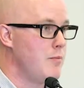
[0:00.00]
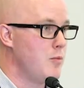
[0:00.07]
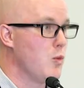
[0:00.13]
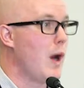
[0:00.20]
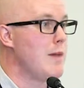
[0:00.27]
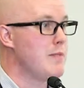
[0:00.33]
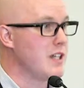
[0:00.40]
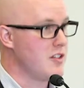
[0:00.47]

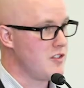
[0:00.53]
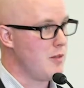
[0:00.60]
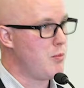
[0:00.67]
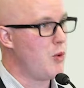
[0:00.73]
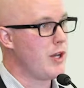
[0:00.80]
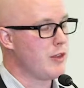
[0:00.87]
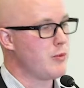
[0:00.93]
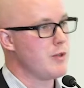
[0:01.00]
Right, because the
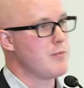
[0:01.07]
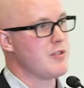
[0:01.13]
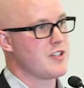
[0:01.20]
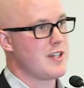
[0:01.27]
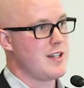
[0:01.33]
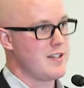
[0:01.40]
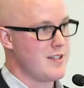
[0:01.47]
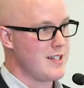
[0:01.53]

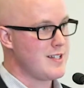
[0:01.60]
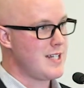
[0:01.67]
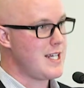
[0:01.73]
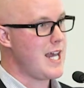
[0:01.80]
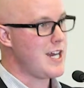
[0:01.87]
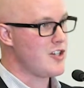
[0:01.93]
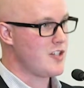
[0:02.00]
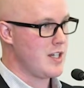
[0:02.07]
0.3% is the
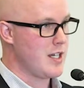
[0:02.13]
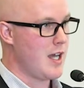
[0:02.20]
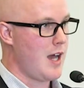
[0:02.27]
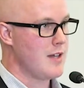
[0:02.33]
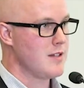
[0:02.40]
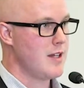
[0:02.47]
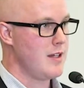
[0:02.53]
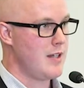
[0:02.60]
THC
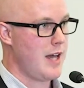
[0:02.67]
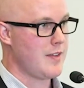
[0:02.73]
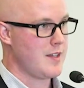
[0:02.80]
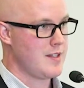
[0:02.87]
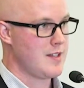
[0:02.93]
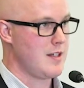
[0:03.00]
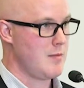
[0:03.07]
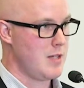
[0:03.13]
content, not
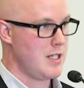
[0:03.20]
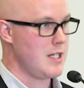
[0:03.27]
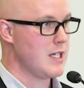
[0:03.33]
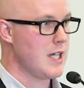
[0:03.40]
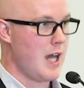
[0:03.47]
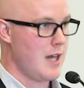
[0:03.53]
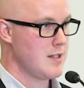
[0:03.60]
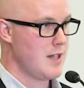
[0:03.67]
the CBD
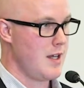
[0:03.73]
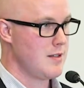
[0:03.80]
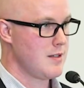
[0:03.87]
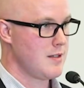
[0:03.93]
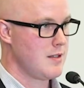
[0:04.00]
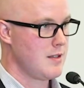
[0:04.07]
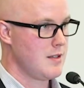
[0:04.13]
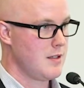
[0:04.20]
content.
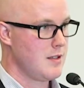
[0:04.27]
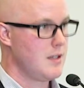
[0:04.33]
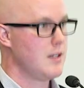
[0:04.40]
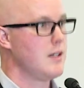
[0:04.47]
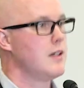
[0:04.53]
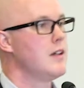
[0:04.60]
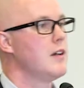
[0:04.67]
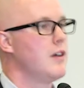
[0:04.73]

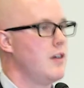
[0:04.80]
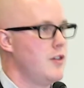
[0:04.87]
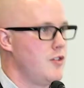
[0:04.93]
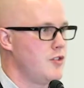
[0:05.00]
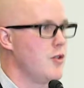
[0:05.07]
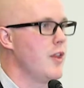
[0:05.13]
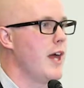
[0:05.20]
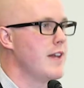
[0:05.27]

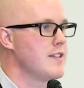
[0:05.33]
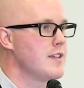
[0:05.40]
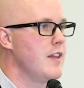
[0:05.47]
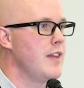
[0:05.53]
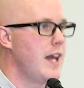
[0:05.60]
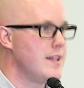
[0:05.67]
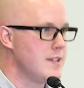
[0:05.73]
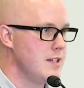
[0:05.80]
So
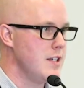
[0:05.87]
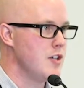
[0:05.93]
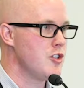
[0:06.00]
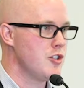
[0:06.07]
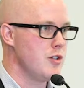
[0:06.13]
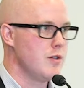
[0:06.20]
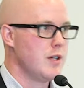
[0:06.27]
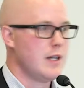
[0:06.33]
that's the
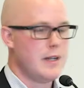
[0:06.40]
issue.